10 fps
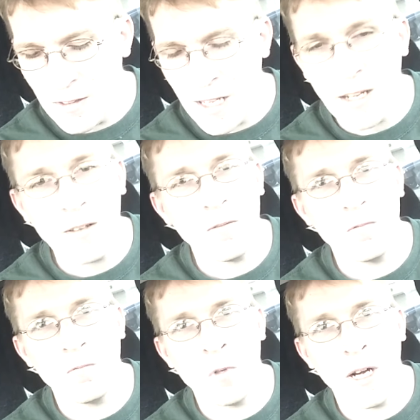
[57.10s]
they
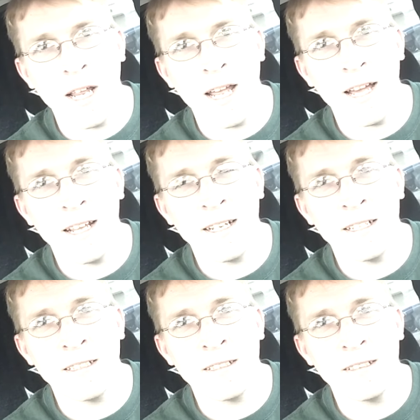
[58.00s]
went ahead
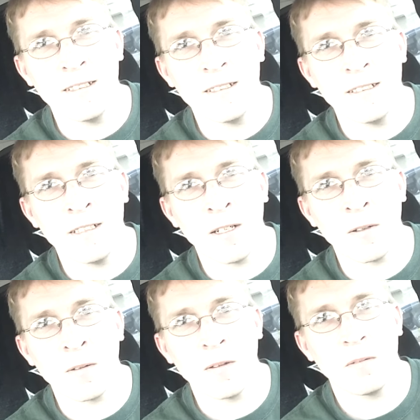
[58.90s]
and, you
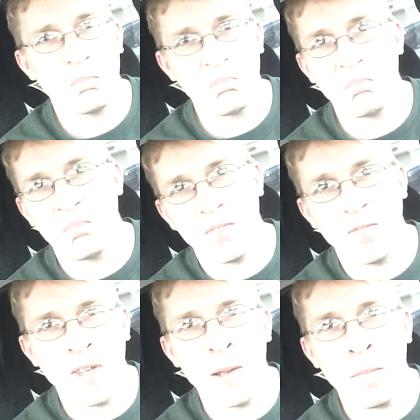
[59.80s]
know,
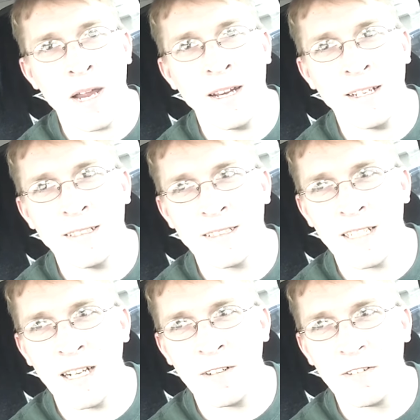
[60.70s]
they made it and
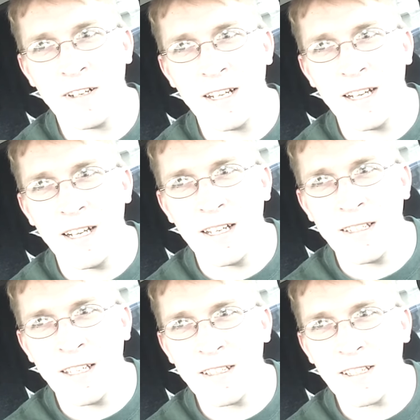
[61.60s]
stuff.
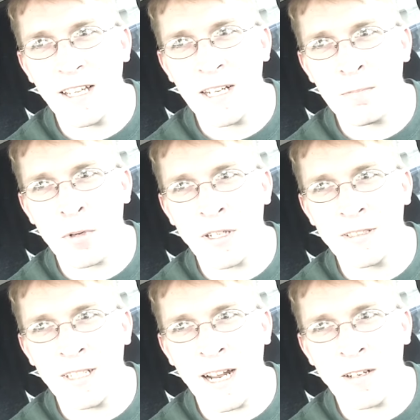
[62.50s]
Then the lady
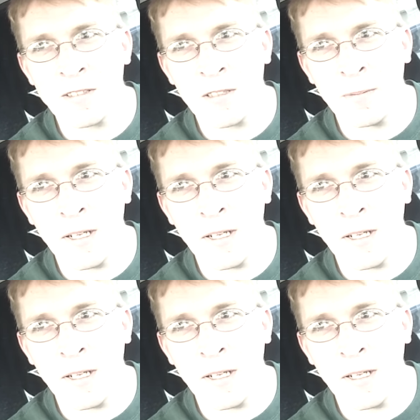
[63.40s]
brings it out to